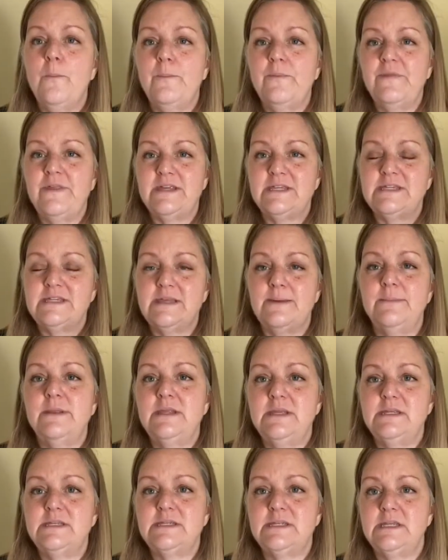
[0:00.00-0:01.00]
that some of
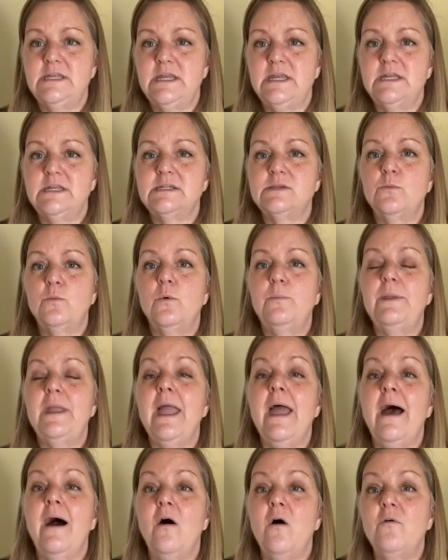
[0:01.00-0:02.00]
these things will be
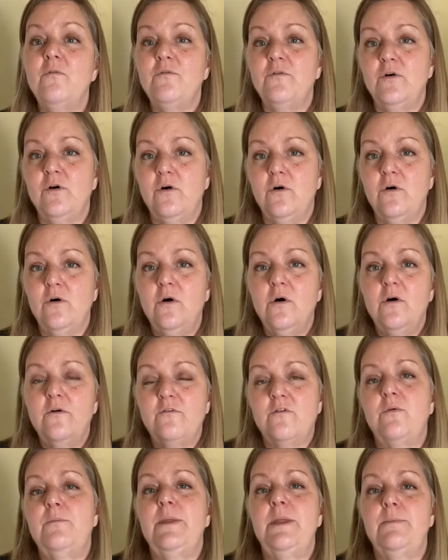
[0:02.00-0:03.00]
helpful
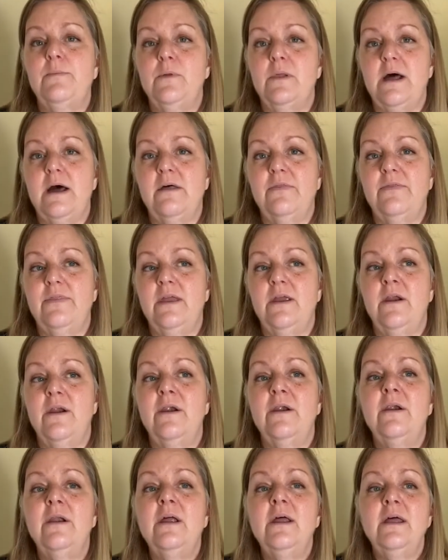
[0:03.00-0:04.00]
for people out
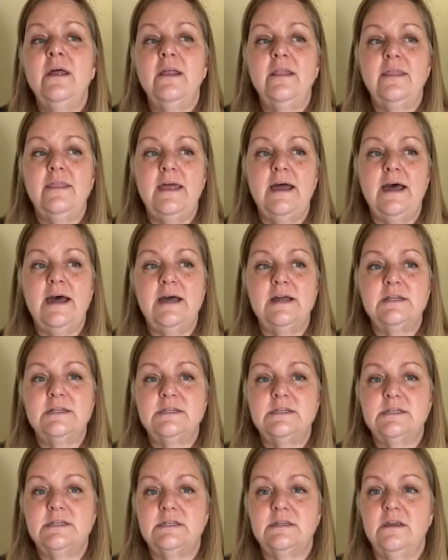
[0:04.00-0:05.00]
there that
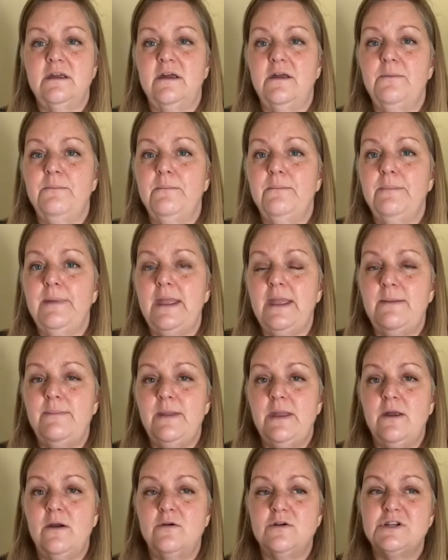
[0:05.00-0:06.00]

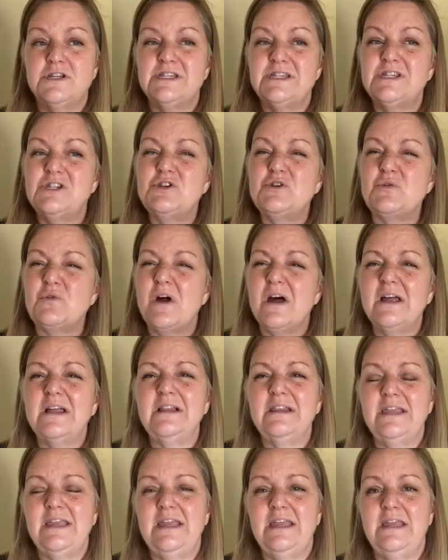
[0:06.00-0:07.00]
maybe are just
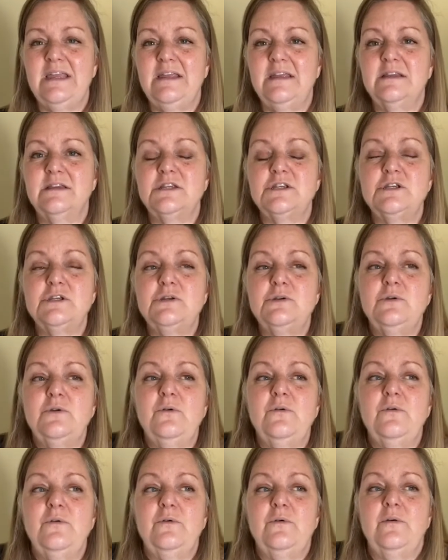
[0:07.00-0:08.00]
struggling
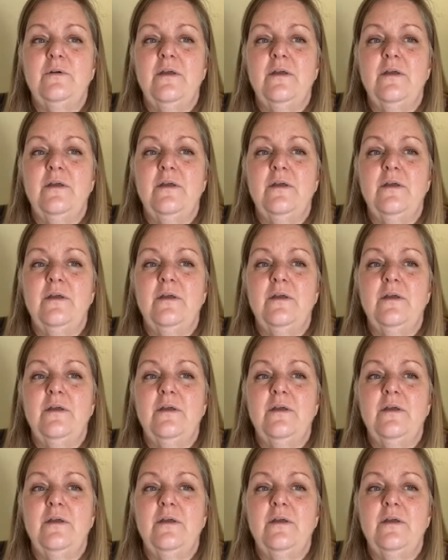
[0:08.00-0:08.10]
to